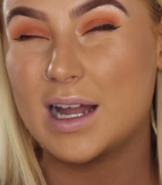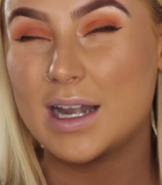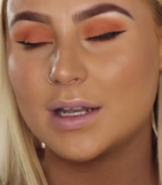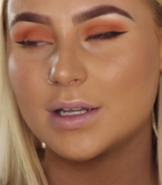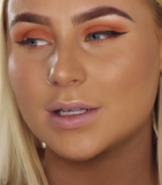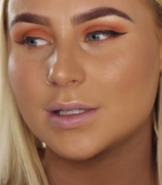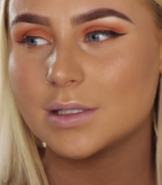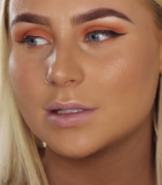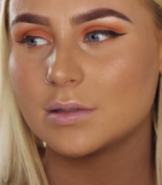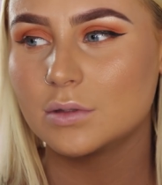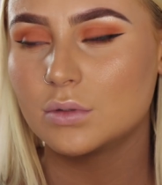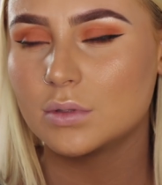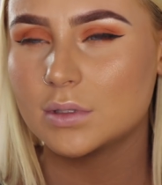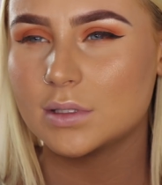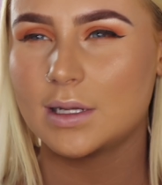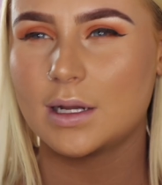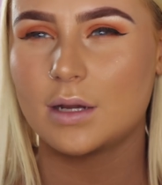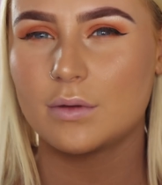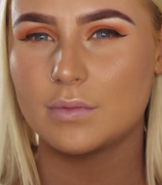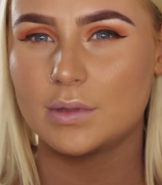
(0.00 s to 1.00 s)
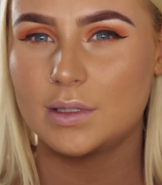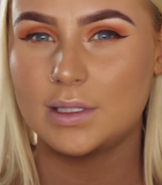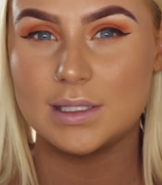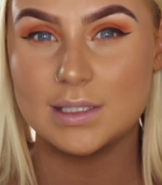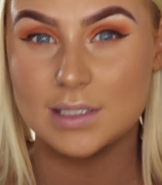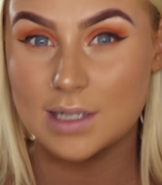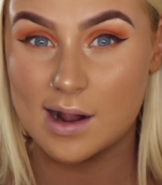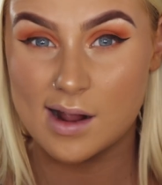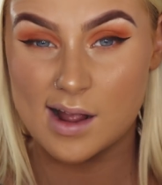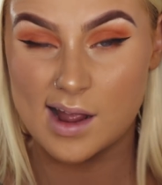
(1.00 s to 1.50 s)
kind of just looks like a really
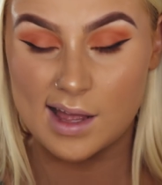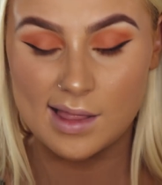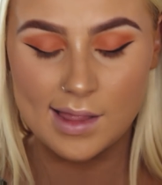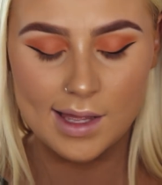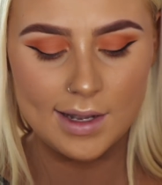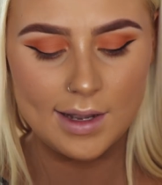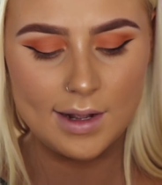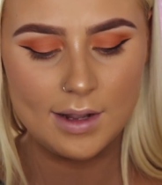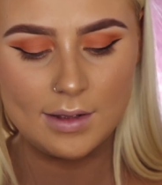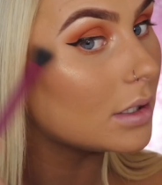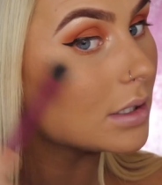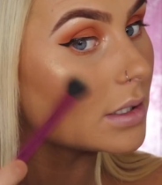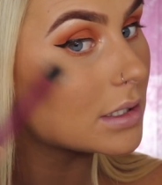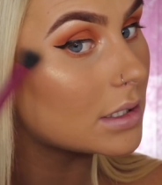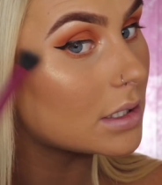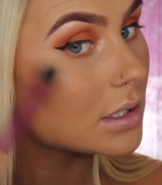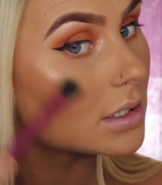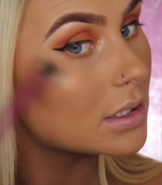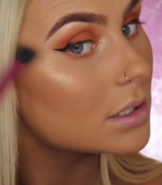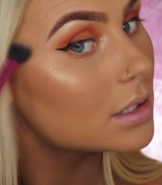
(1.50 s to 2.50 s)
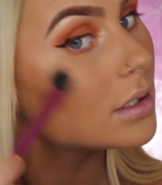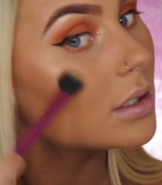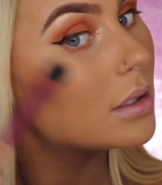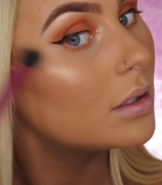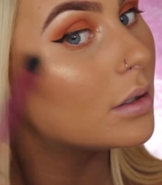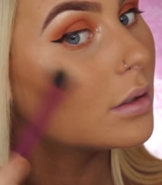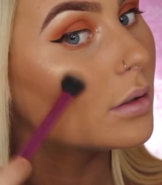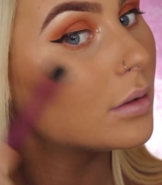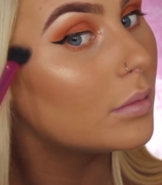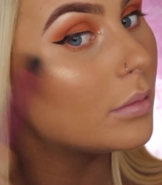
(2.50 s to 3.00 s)
stark highlighter. This just
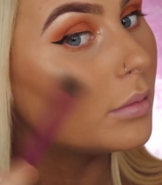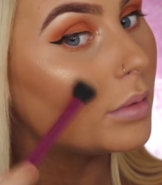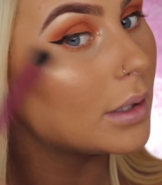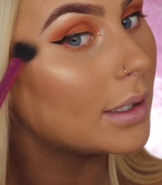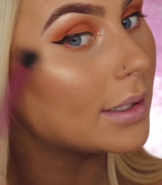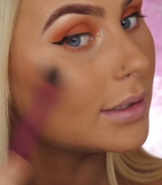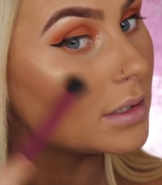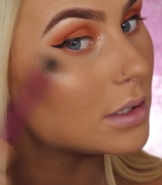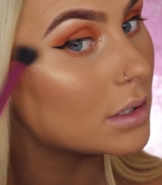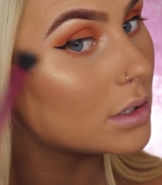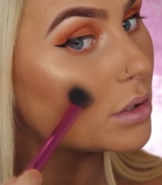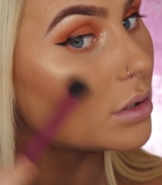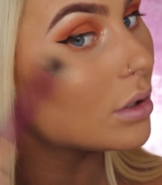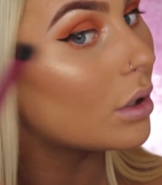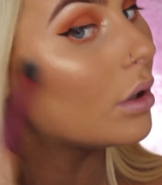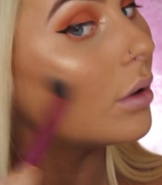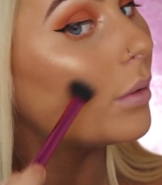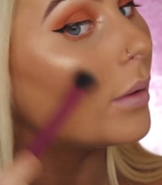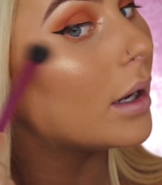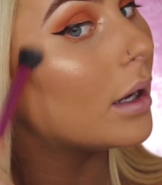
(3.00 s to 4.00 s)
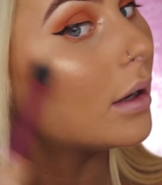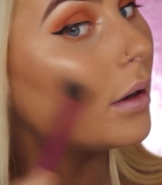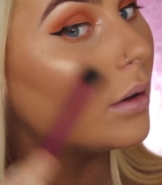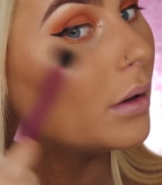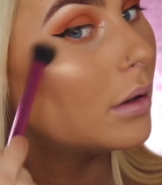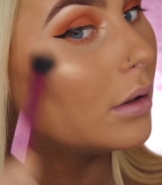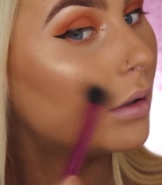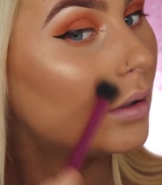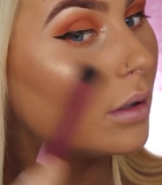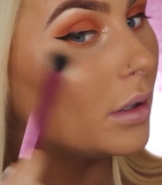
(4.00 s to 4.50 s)
blends so
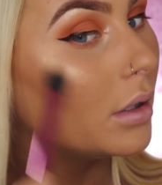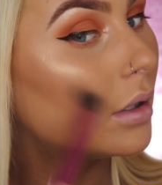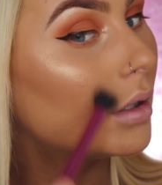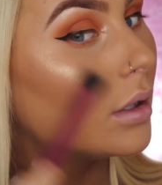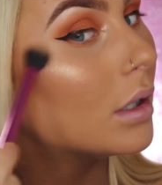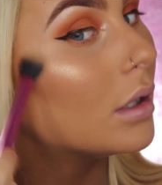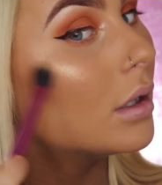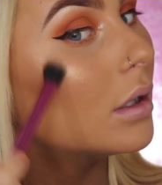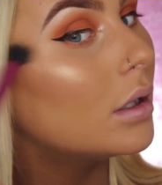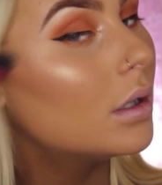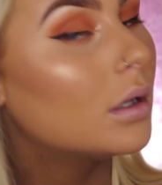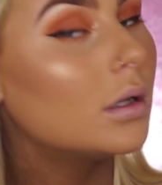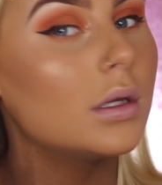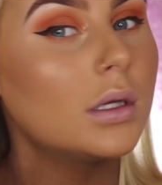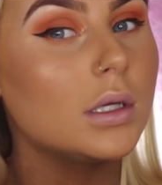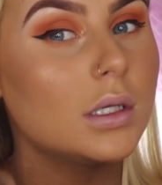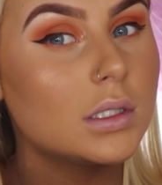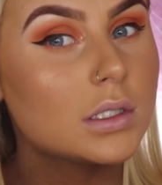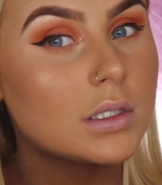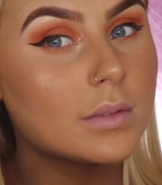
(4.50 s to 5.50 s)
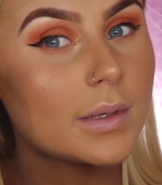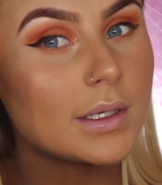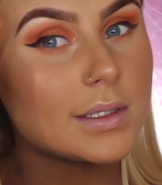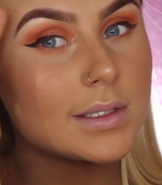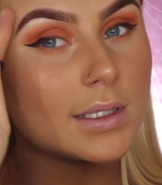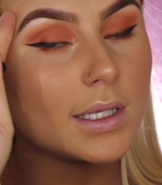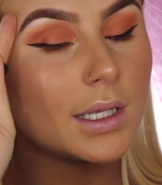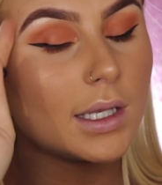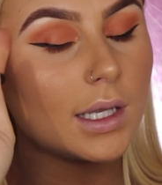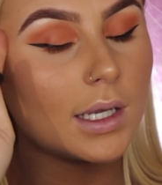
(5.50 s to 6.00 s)
well into my
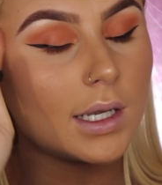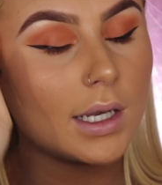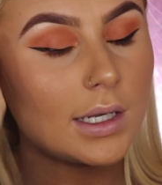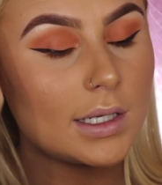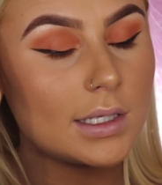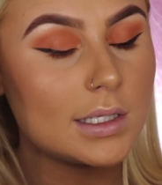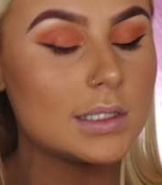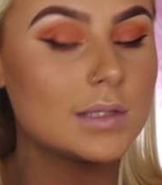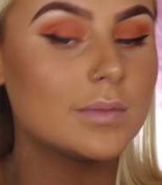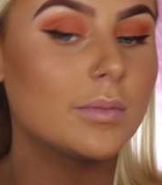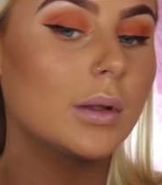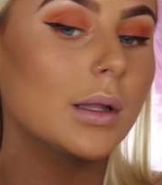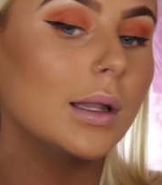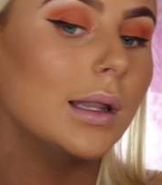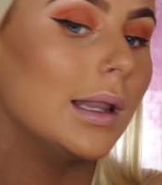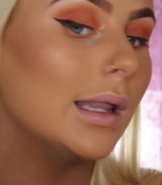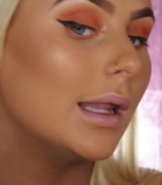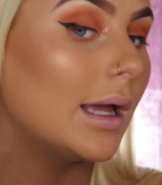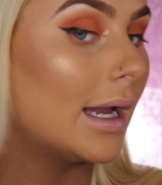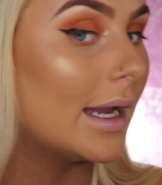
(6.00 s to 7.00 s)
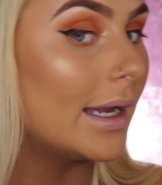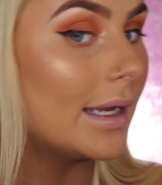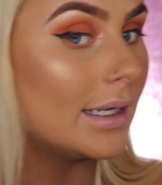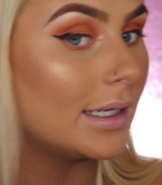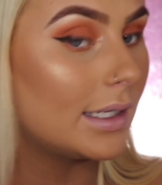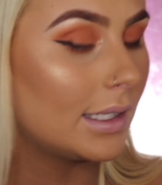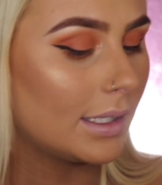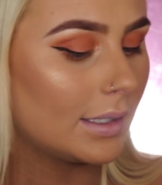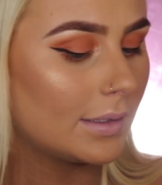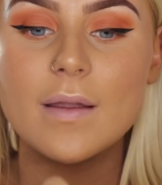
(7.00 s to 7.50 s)
skin and it is
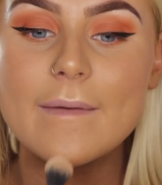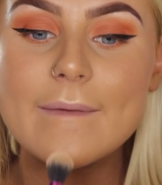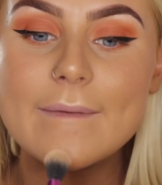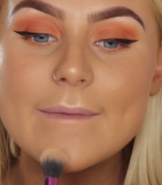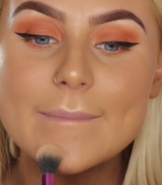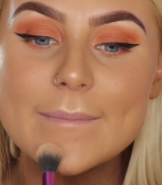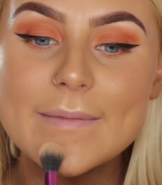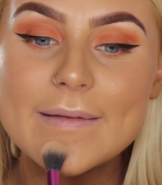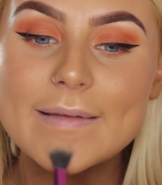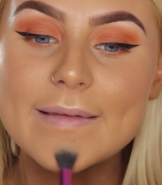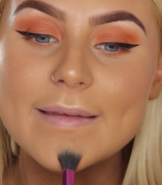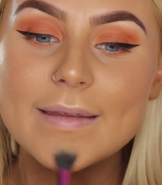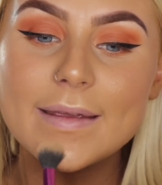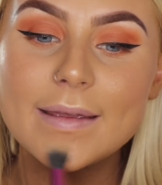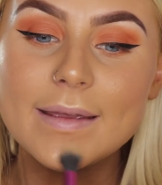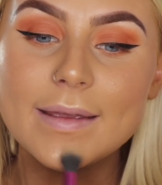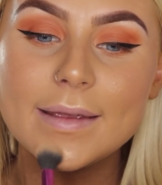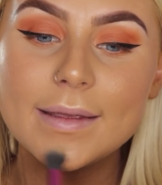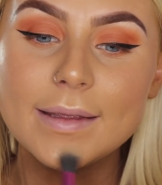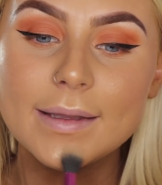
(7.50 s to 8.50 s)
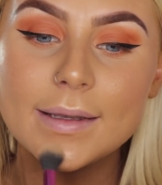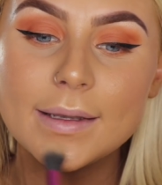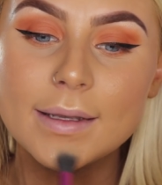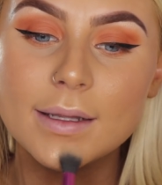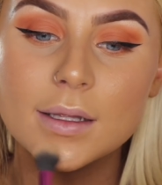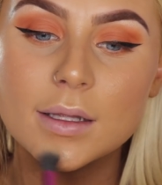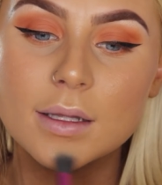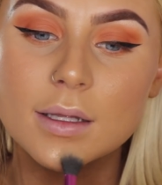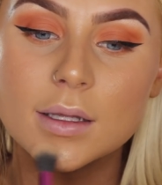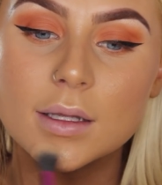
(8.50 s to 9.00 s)
blinding. Onto my chin,
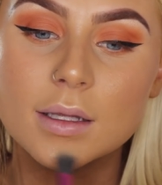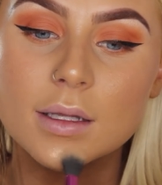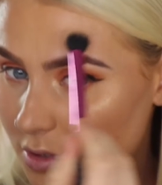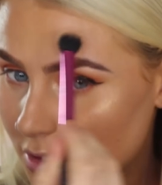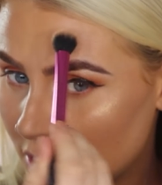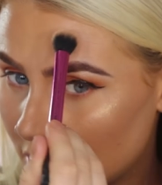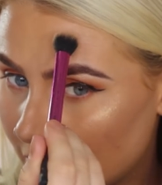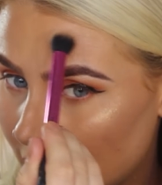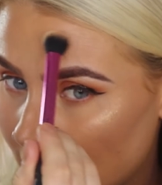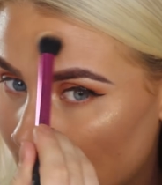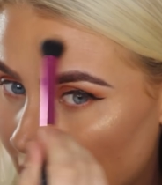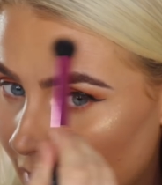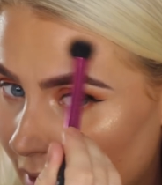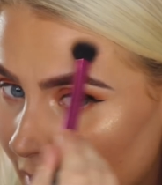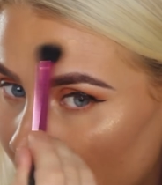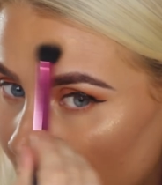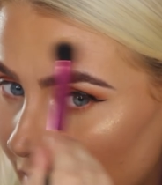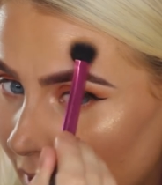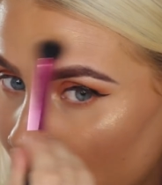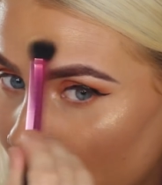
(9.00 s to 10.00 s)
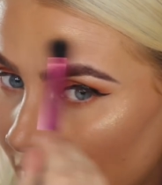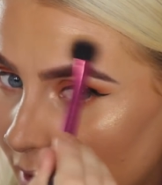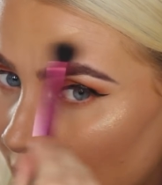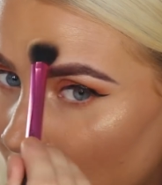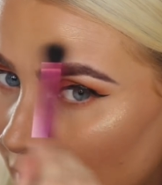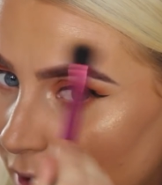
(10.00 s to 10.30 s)
onto my